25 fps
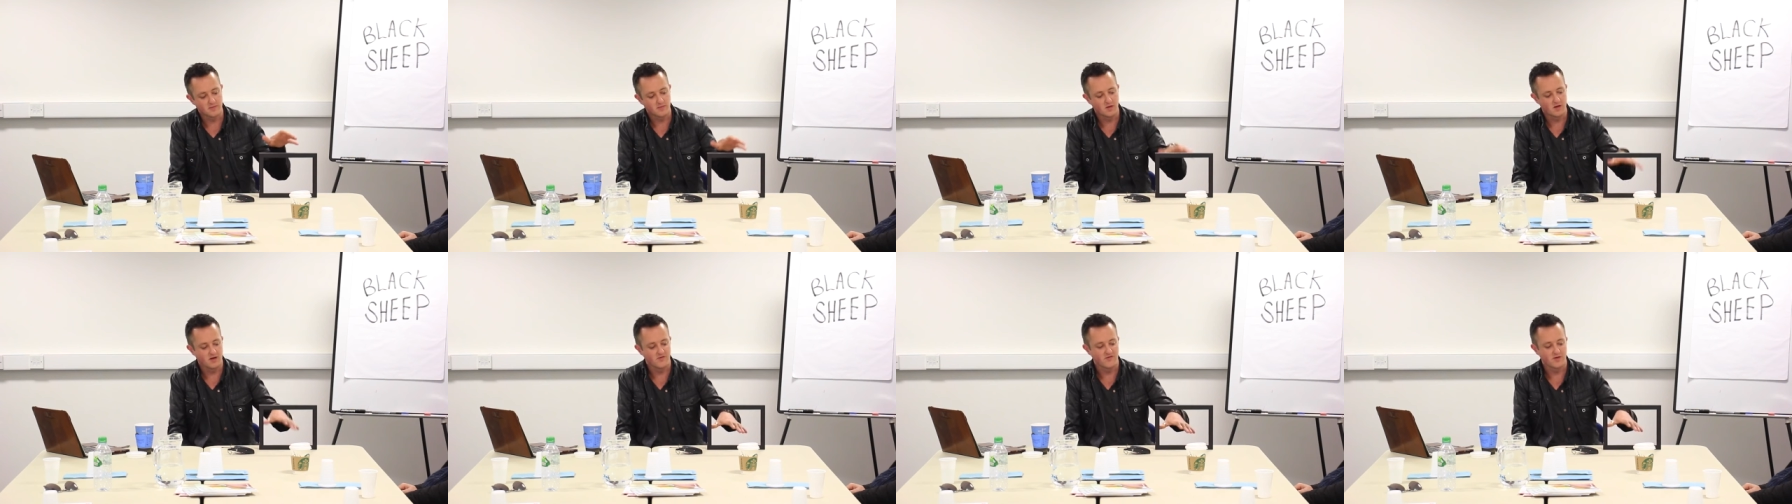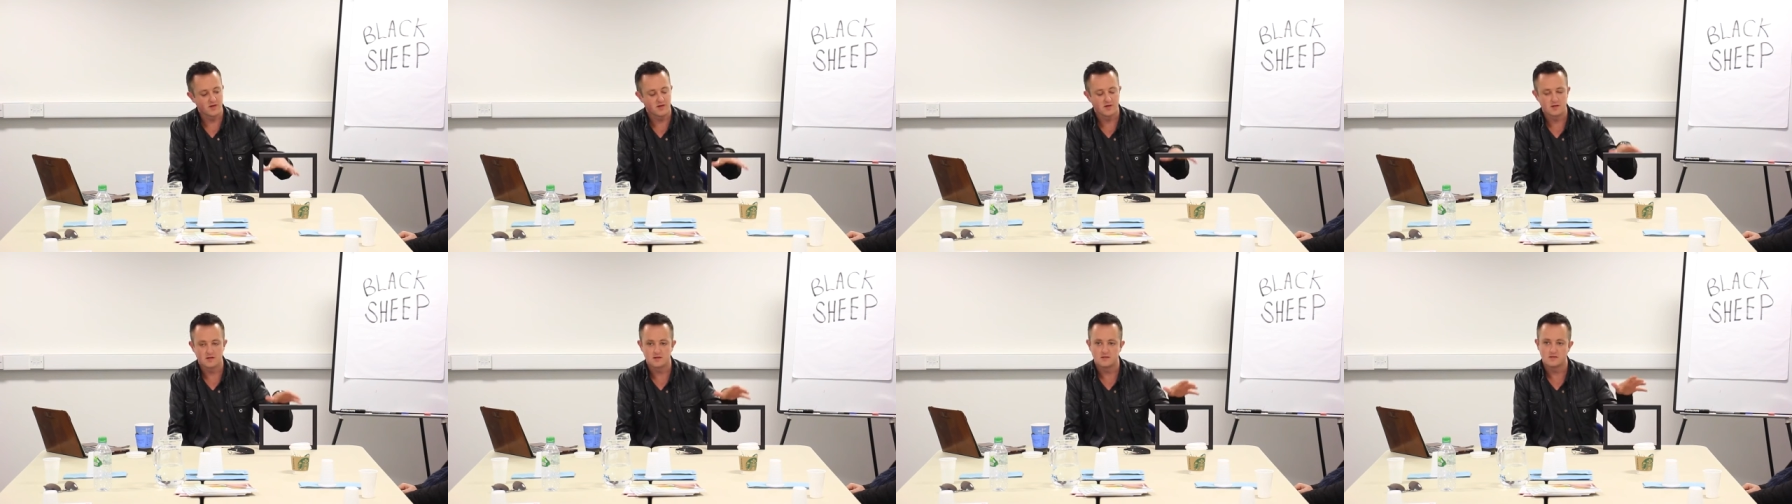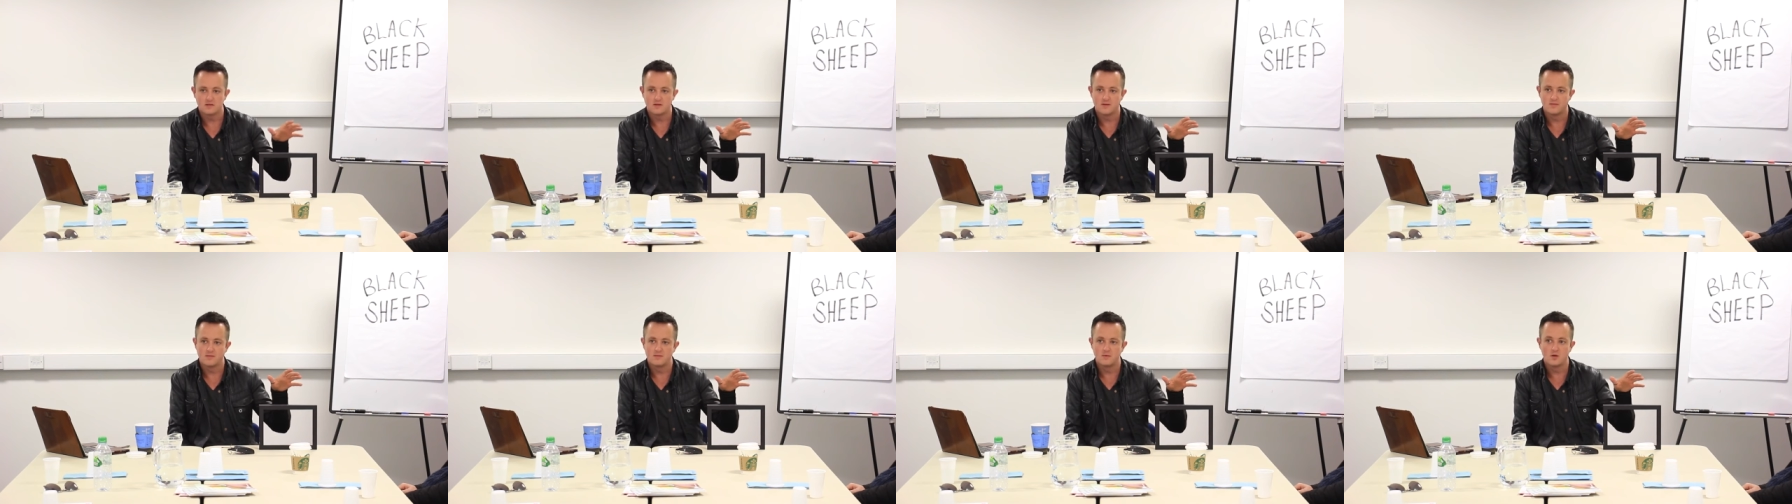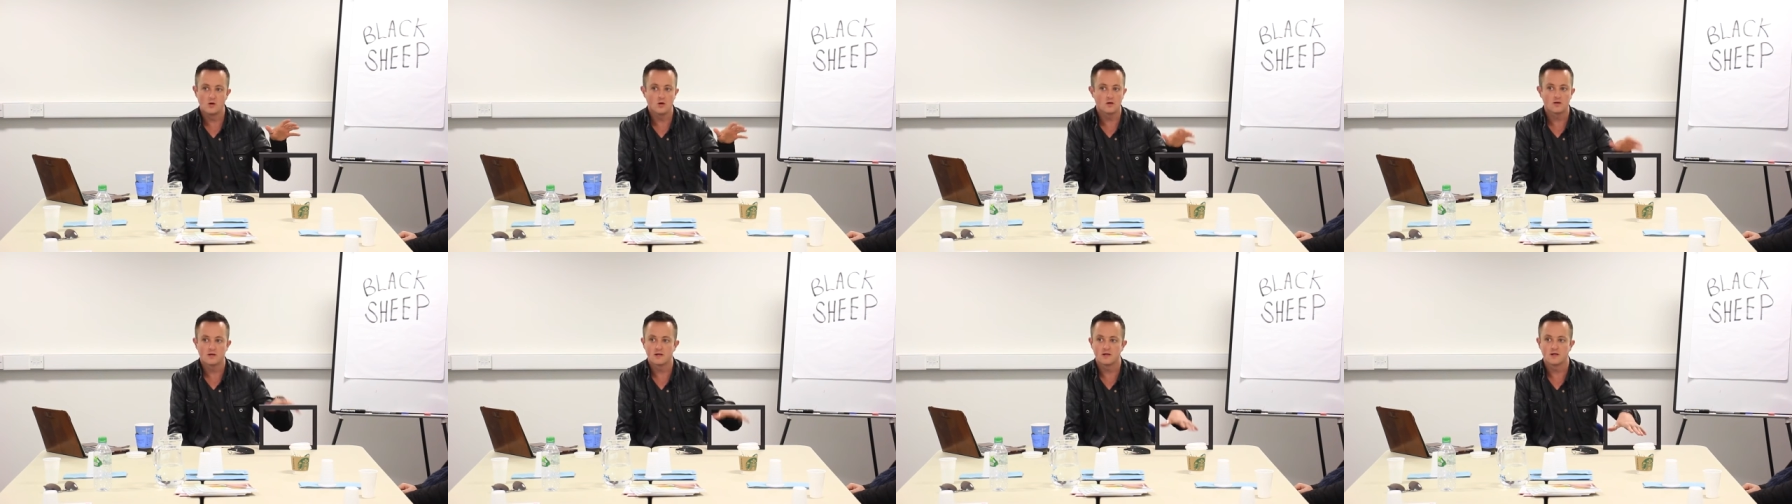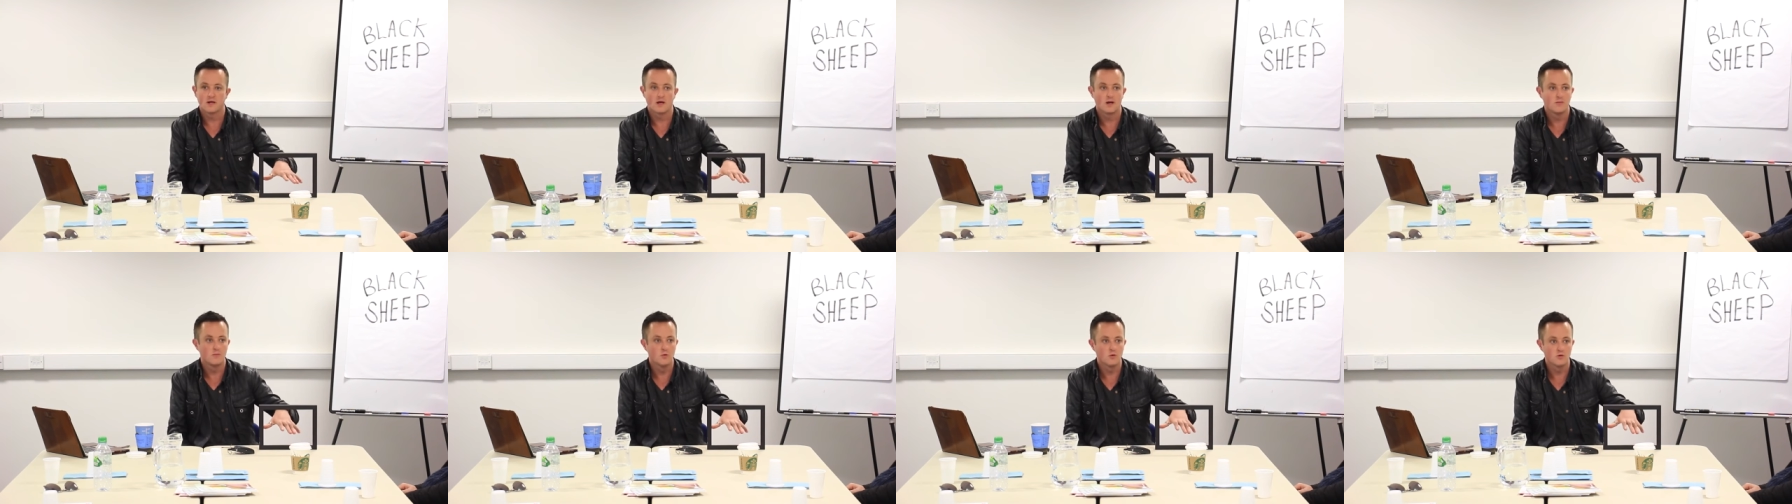I'm not having kids, I'm not going
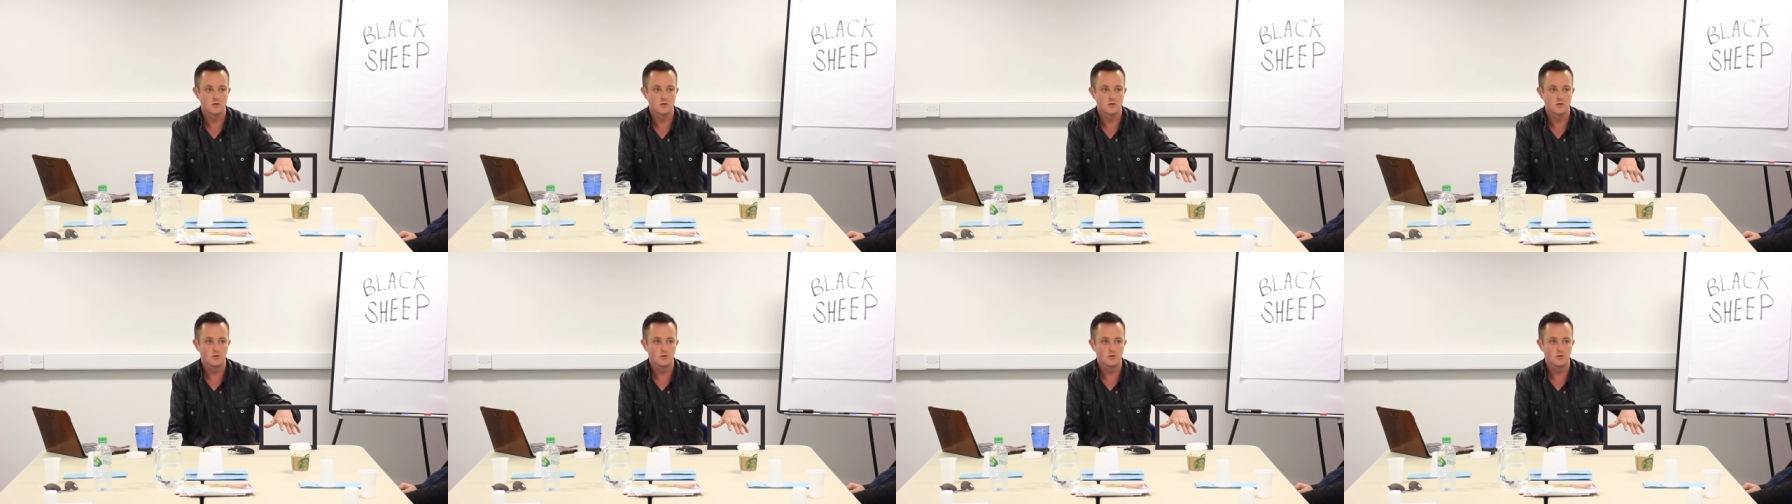to get a